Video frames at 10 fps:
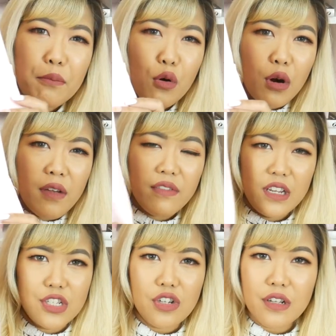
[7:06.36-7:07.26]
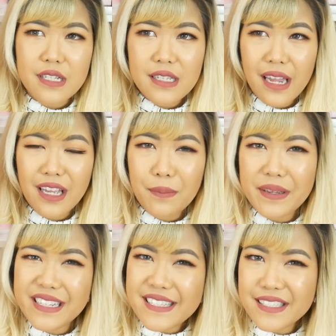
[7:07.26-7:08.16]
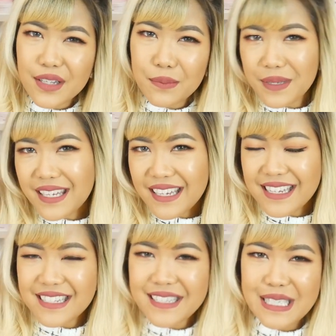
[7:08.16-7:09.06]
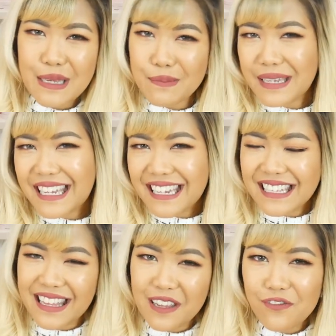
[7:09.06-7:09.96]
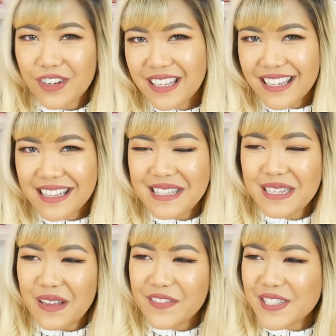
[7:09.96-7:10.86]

more of an adult style, but it's still me because it's still pink and like frilly and stuff.